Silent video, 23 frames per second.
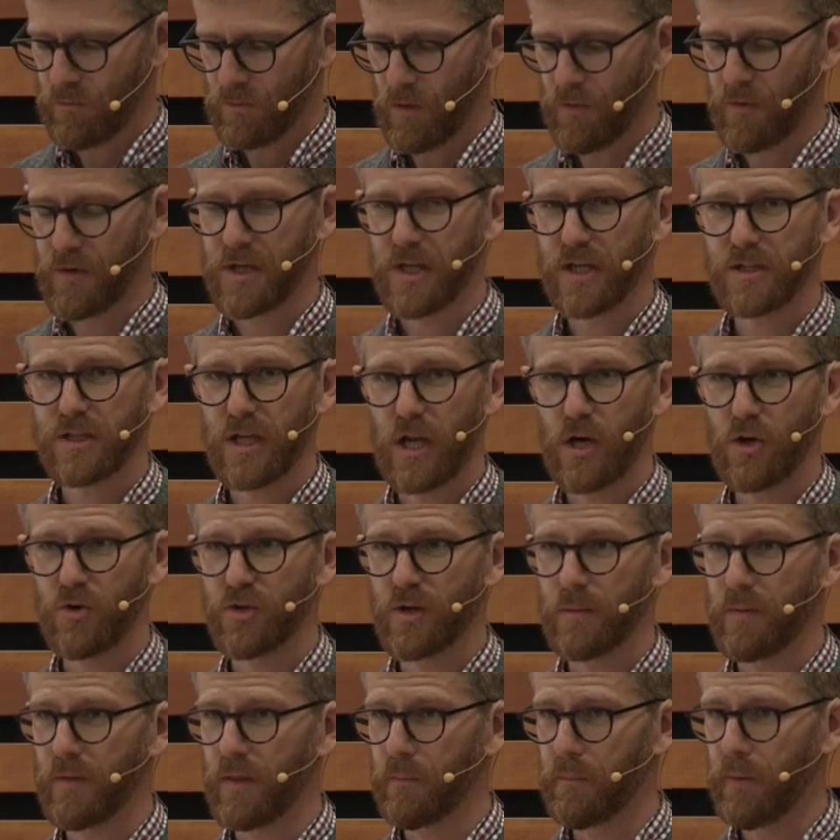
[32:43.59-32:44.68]
that the
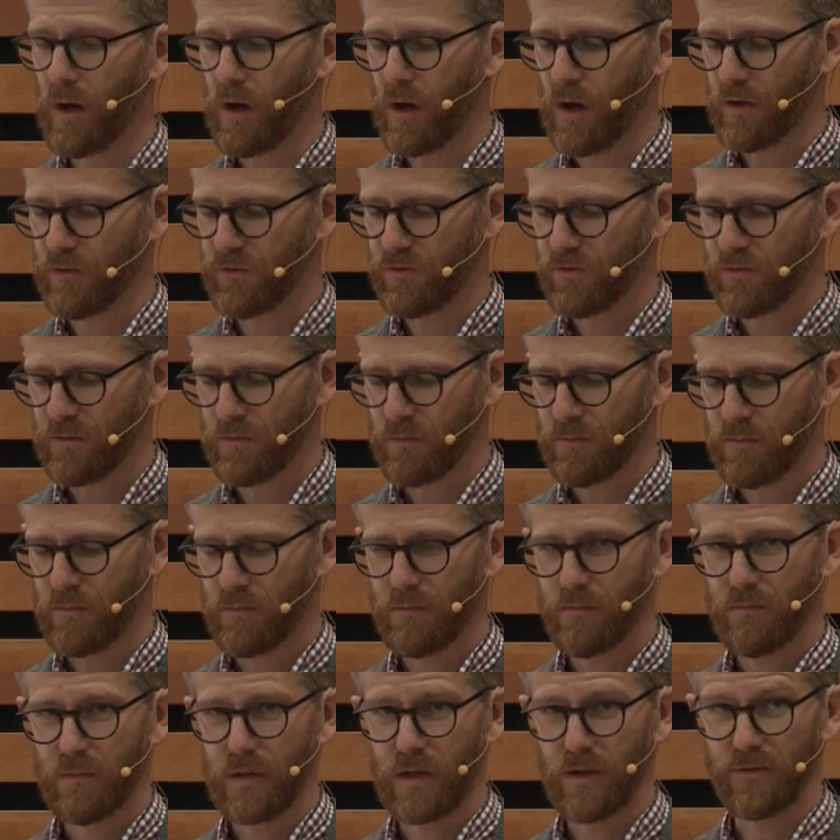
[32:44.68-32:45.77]
dictatorship of the boss
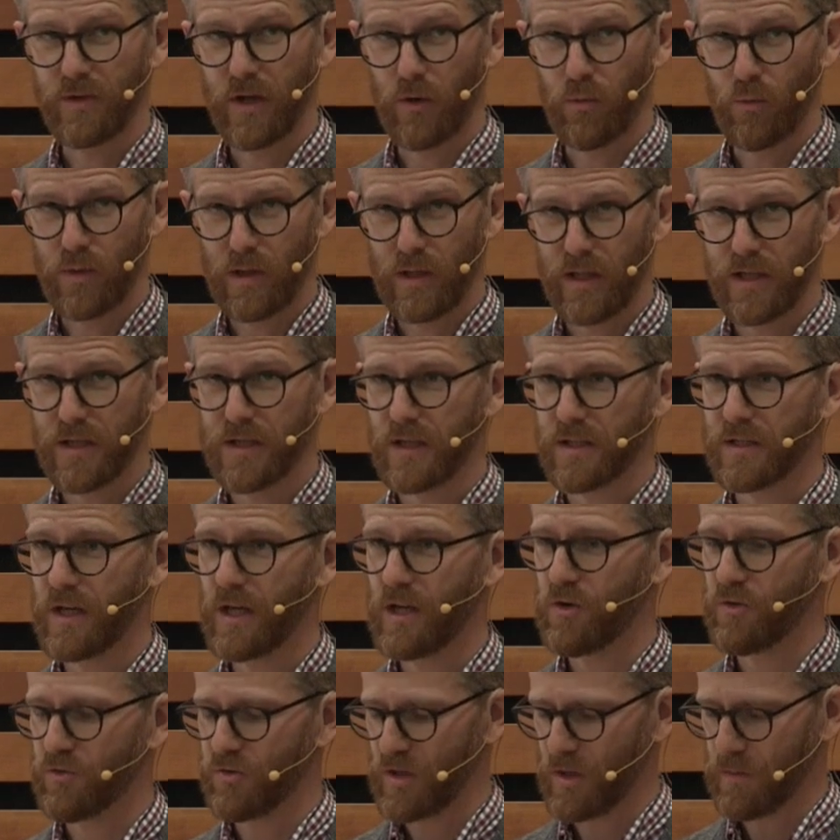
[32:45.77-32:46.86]
is not really
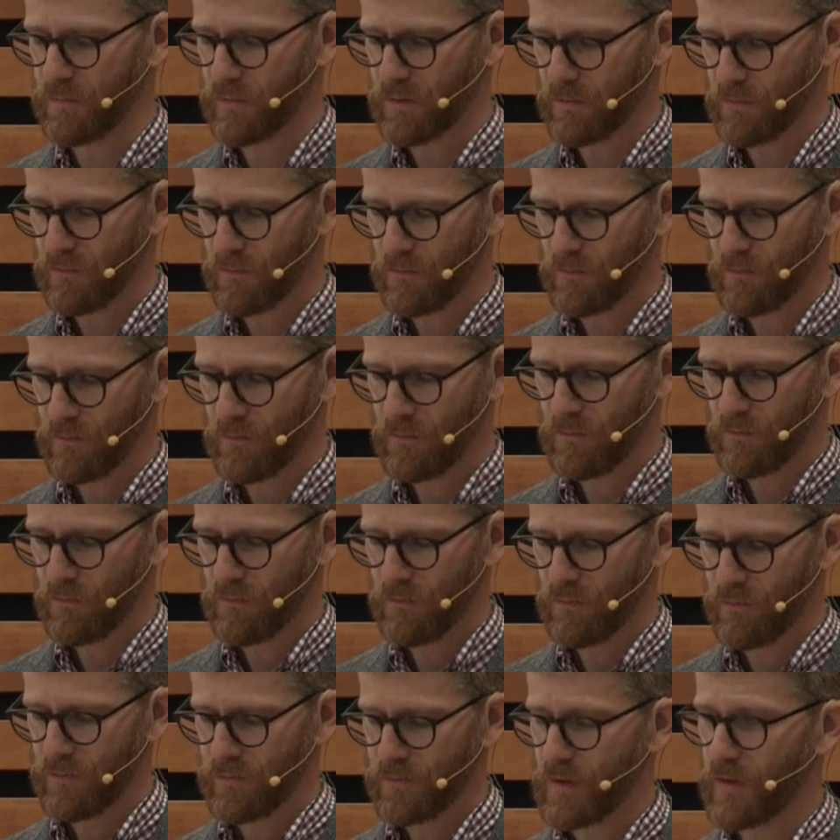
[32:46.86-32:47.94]
dictatorship,
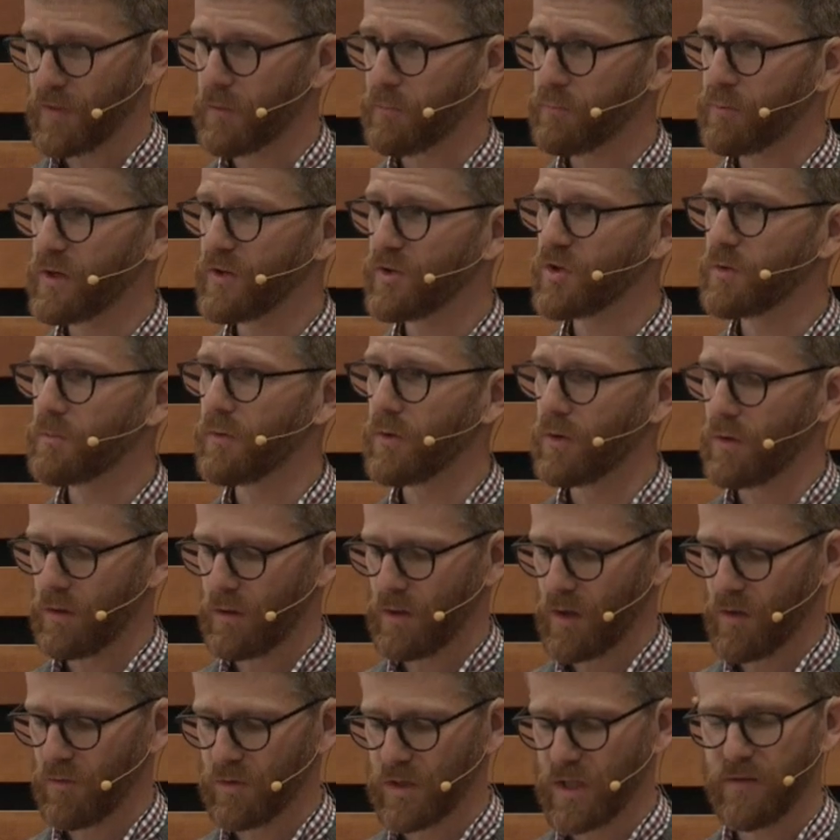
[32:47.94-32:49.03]
that the principle
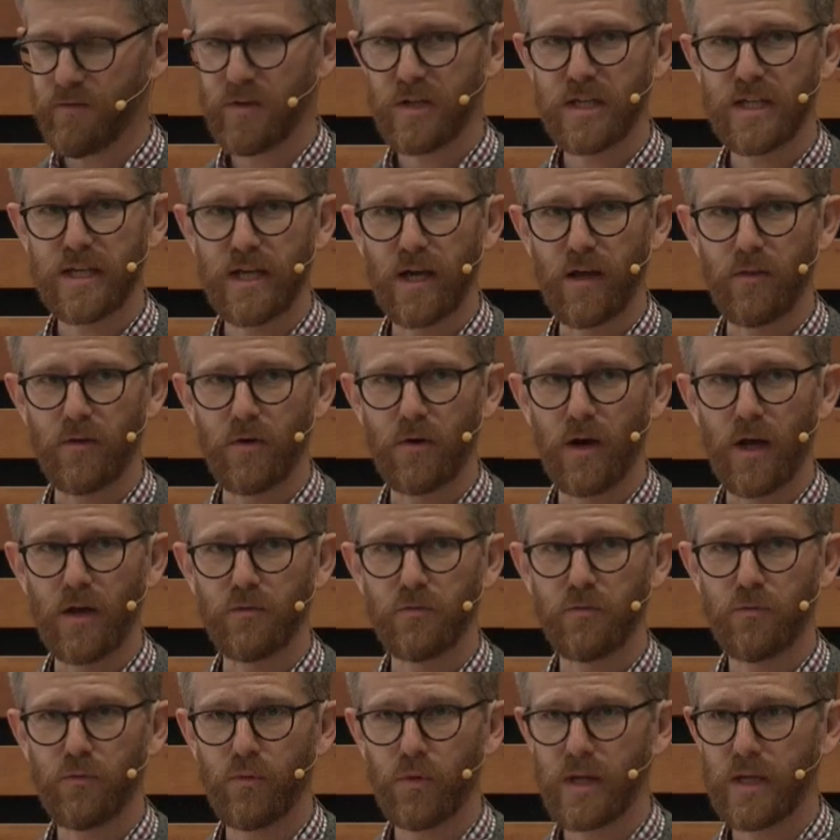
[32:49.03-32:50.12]
of living together as
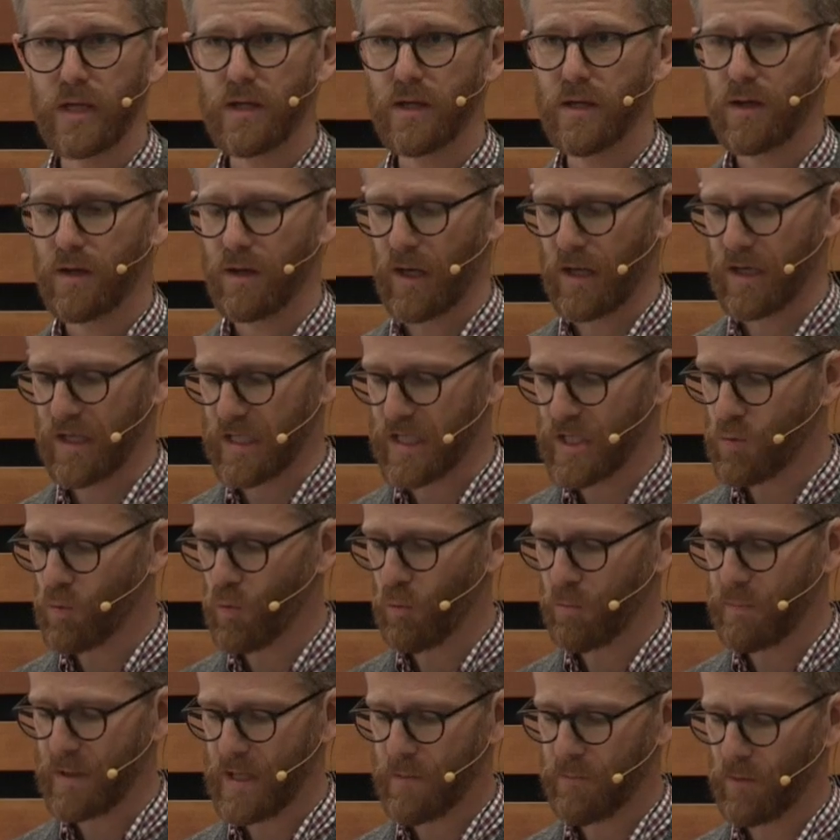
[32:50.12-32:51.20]
free and
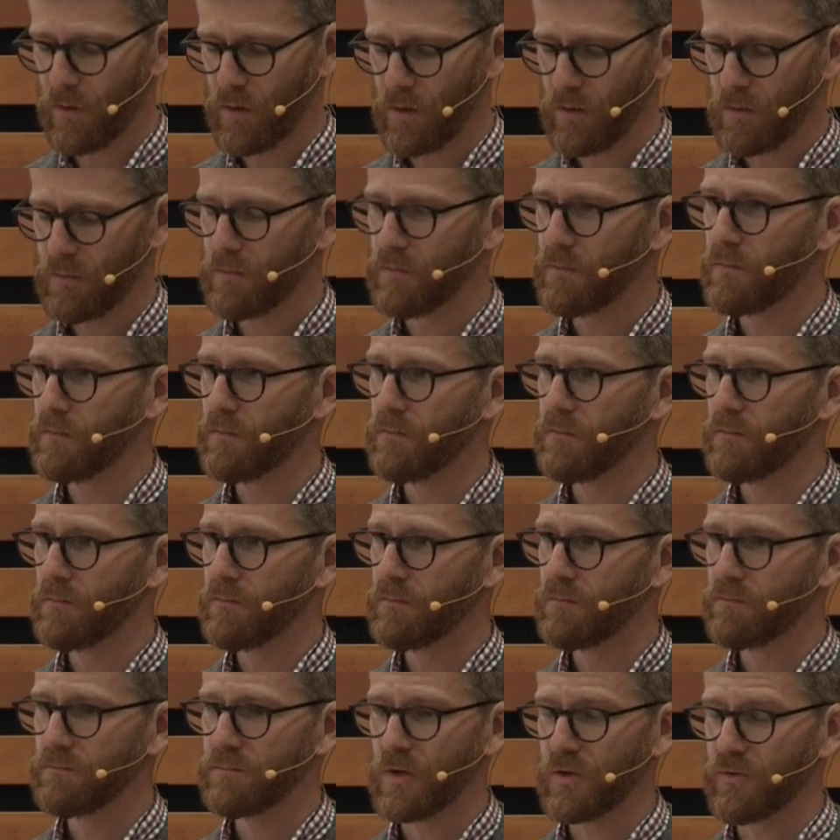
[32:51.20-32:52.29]
equal people
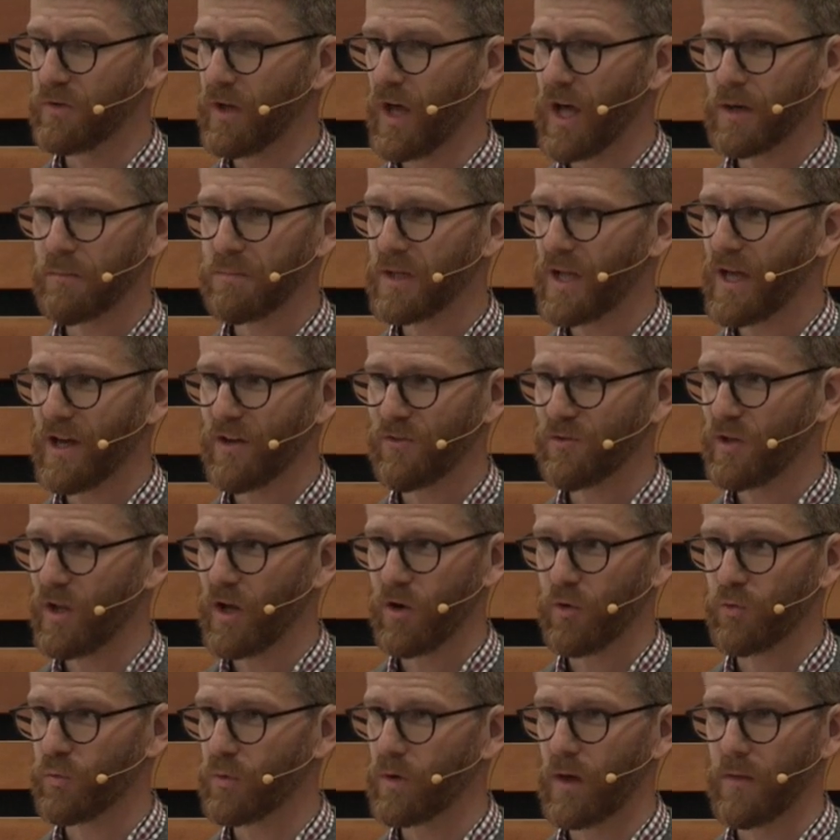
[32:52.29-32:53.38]
does not apply as
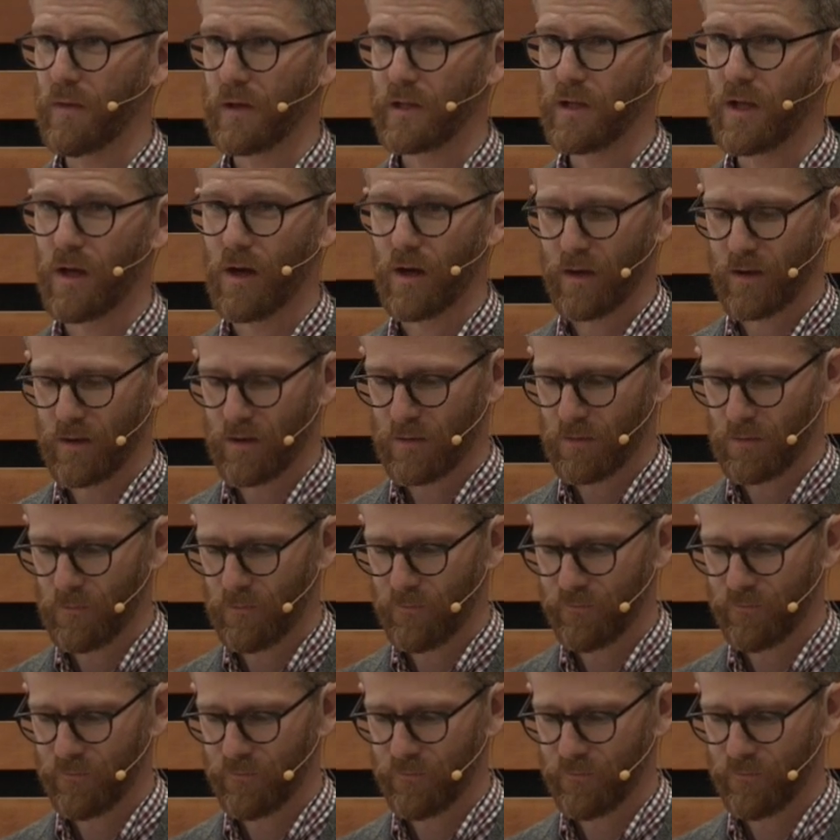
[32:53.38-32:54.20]
long as we're on the clock.